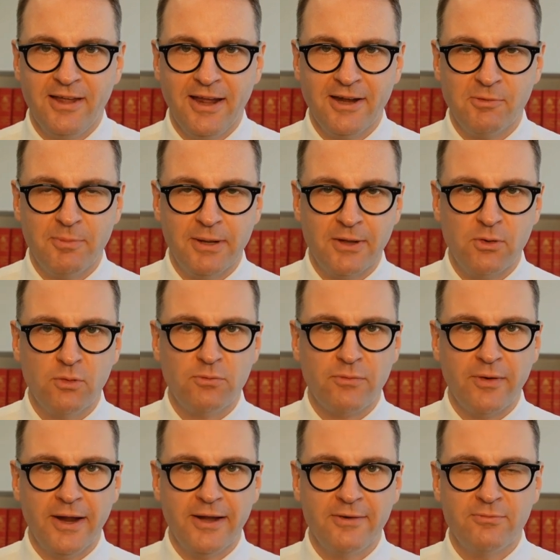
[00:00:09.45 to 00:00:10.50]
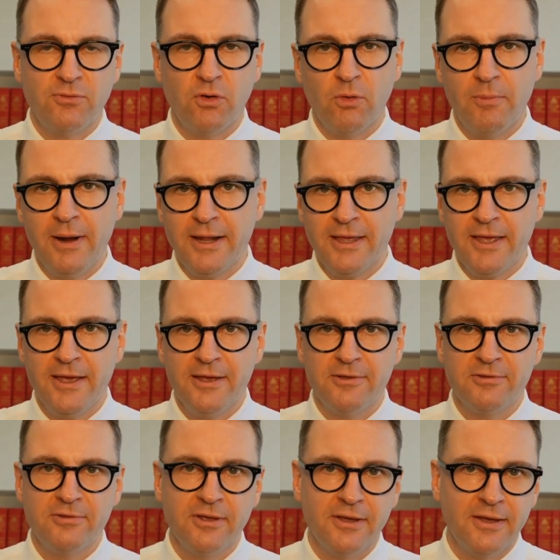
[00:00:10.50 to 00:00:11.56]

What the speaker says: and he's been a good friend for many years.